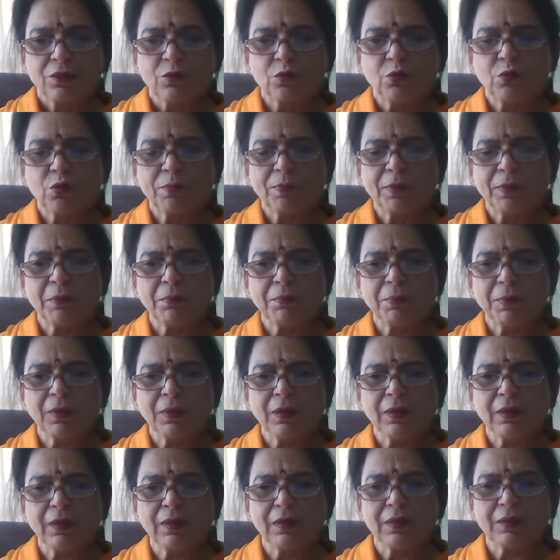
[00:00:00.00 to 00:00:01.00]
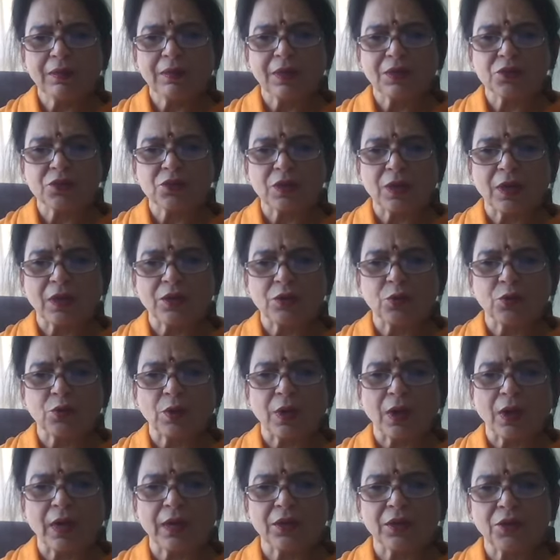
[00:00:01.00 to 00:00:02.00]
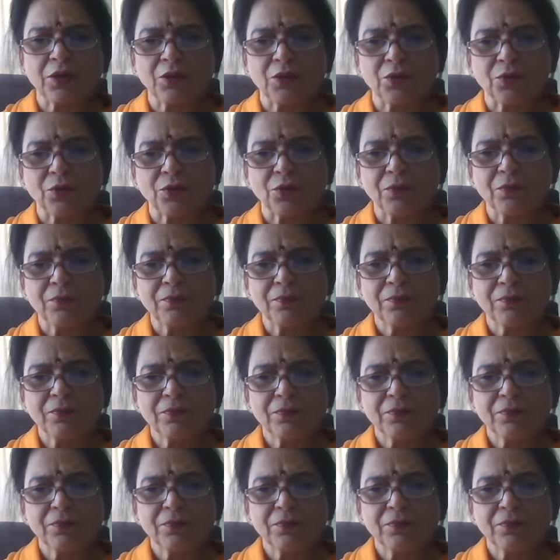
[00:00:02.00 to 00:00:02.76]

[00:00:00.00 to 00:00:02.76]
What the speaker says: two people, they start to argue,